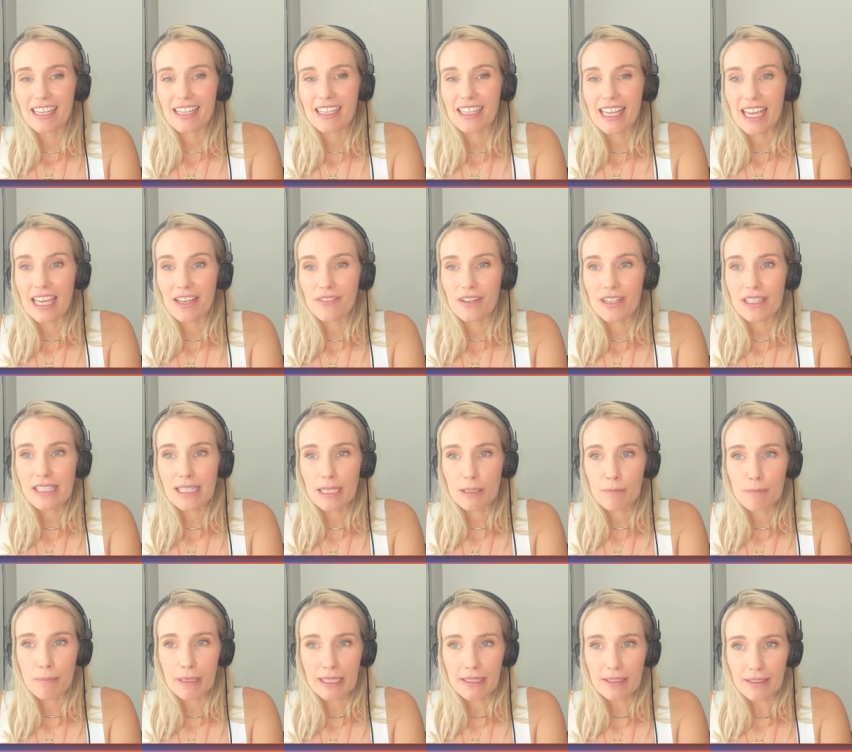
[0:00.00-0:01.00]
gave us a
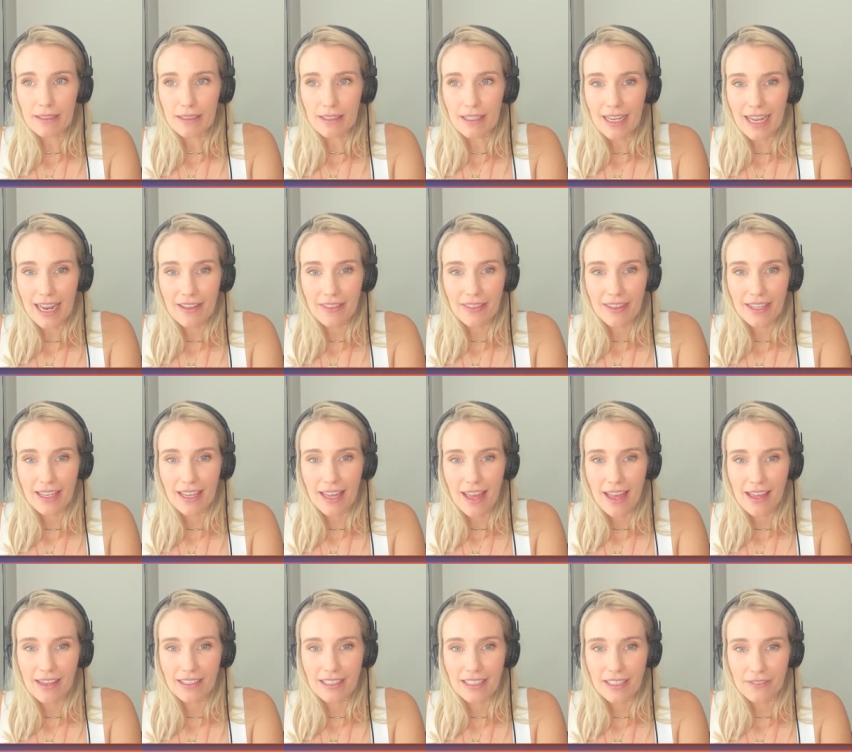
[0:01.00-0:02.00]
bill at the
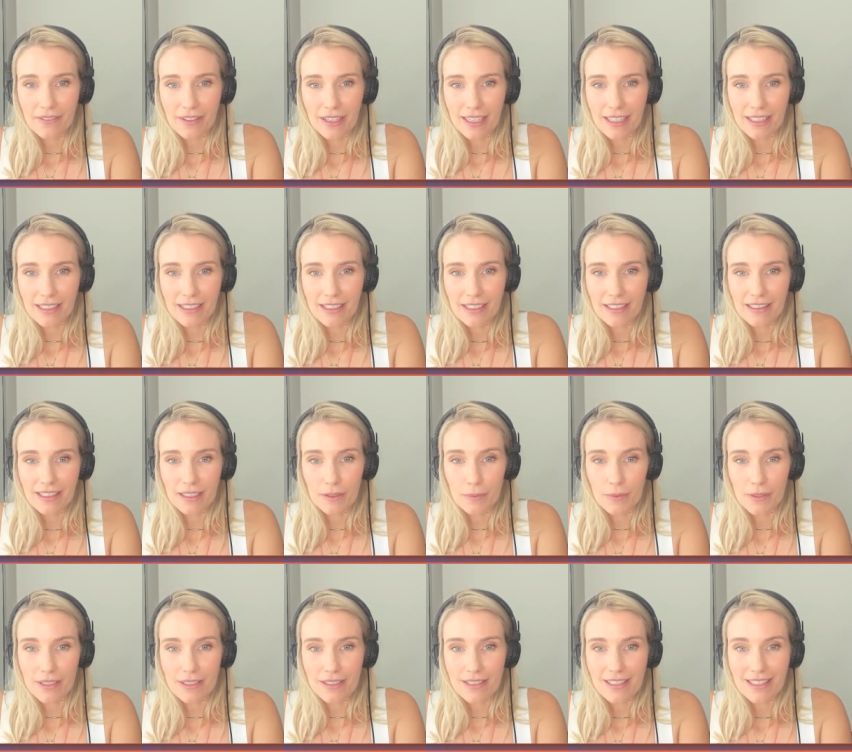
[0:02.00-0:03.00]
end of it that
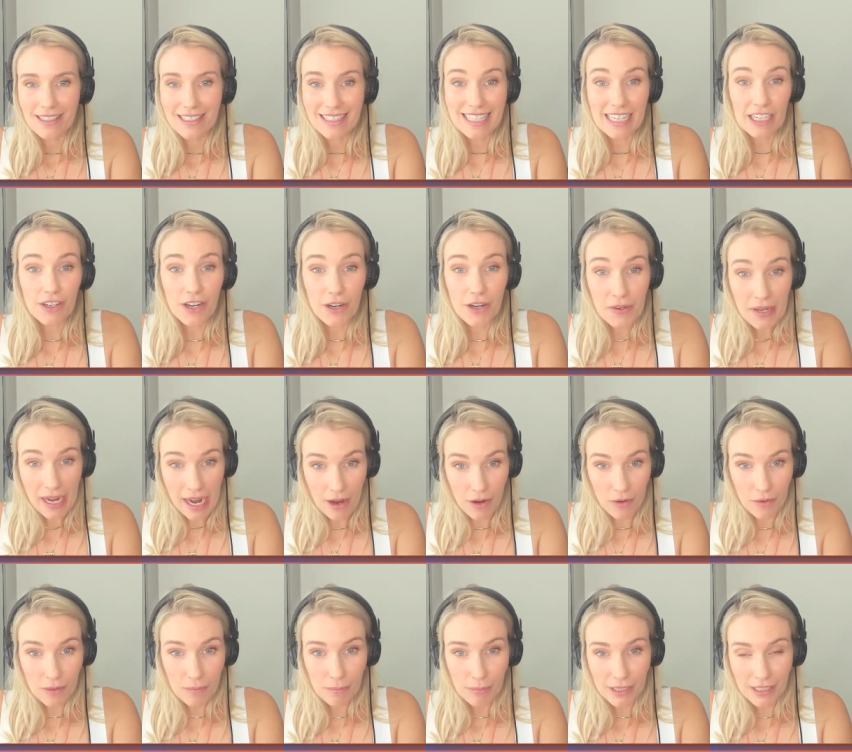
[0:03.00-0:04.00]
was zeroed
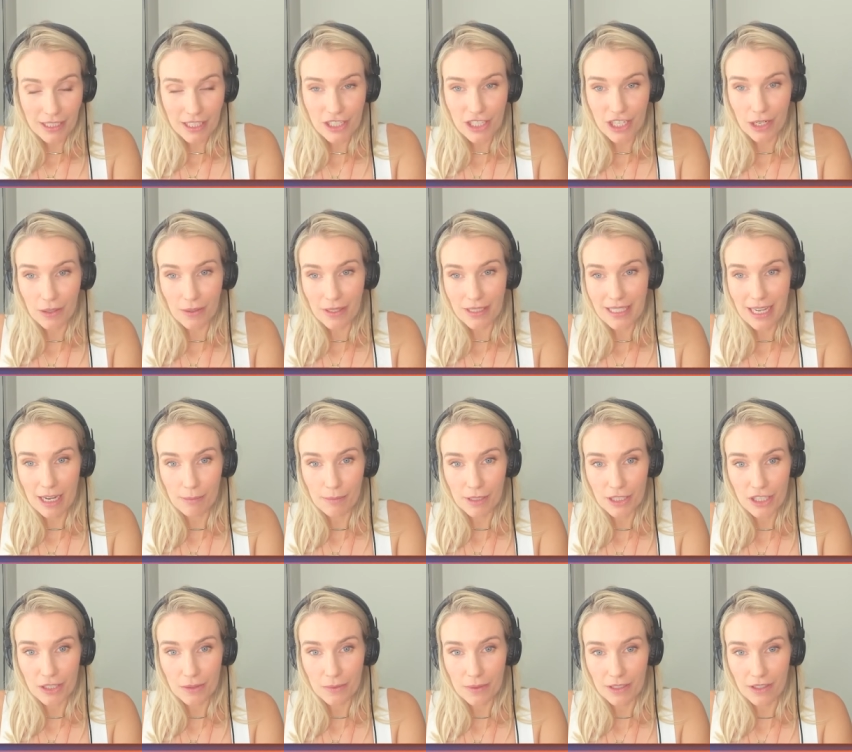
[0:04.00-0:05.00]
out, but to show us how
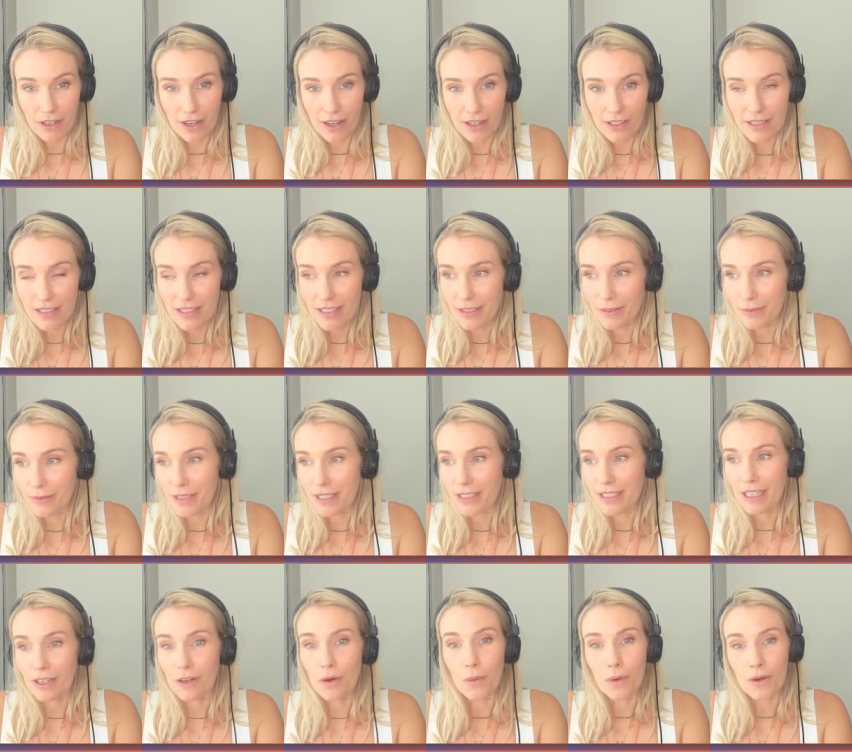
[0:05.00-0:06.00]
much it would cost, it was
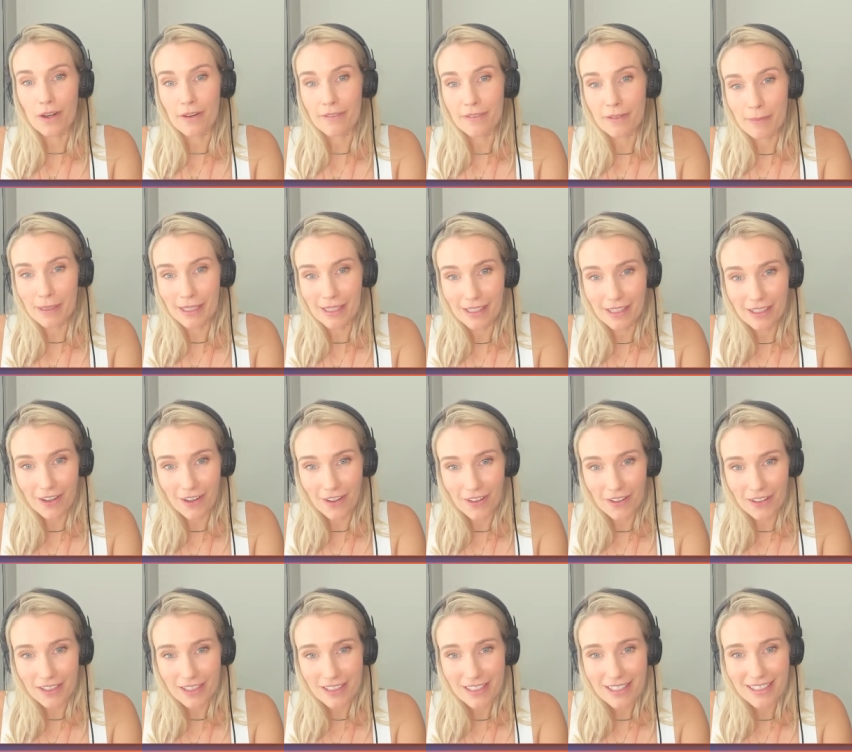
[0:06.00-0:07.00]
a quarter of a million
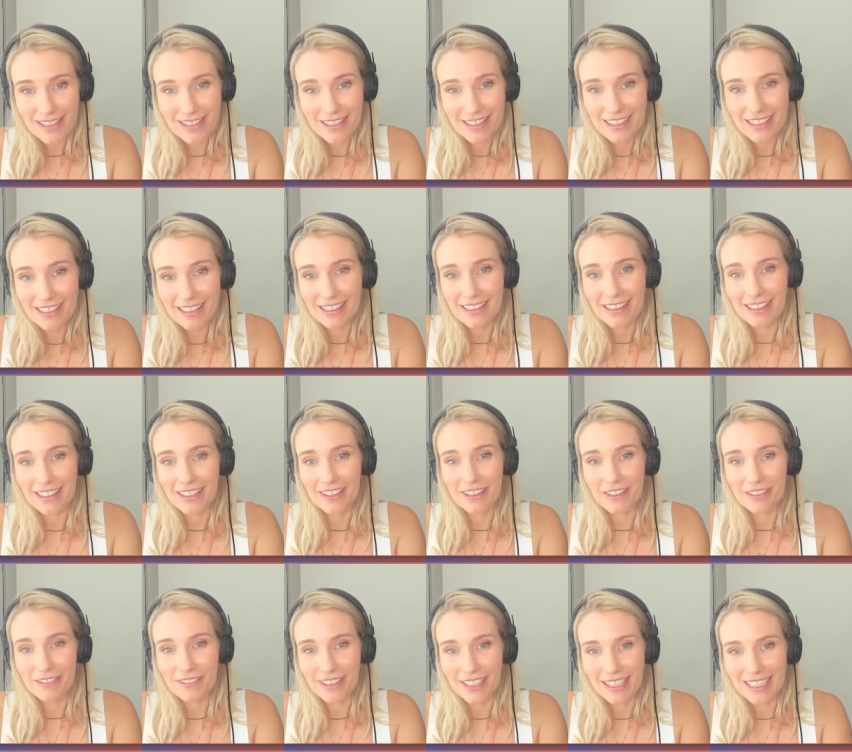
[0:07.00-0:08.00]
dollars oh in legal
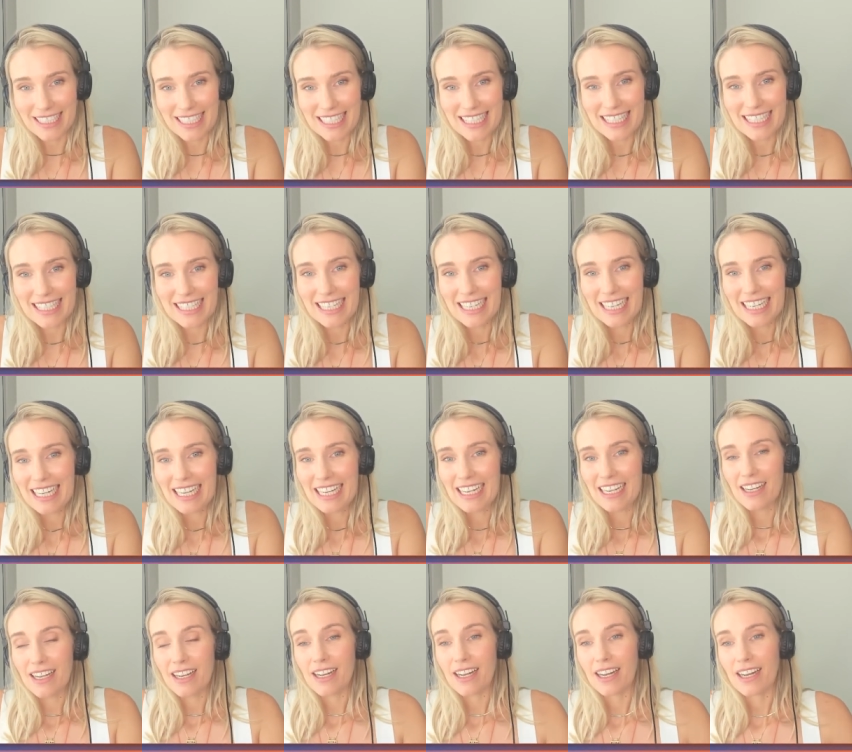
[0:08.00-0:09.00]
fees.
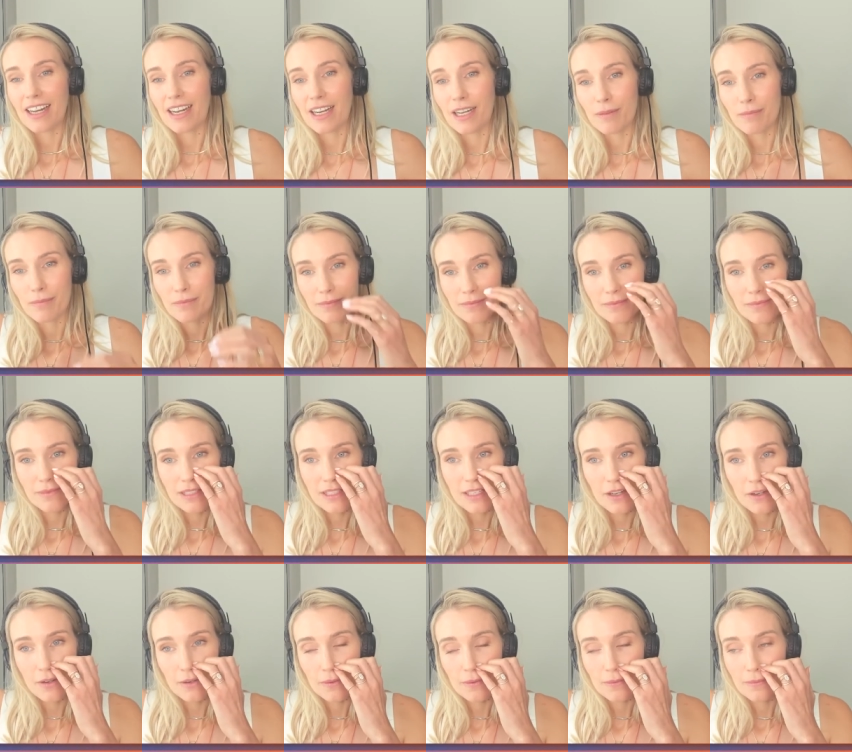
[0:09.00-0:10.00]
Um,
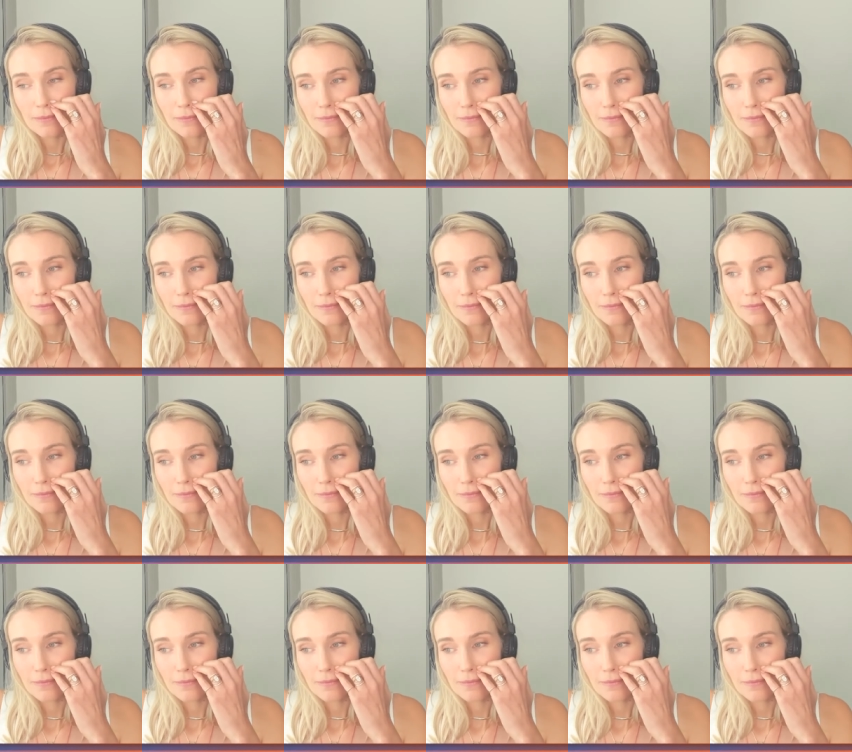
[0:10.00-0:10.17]
so.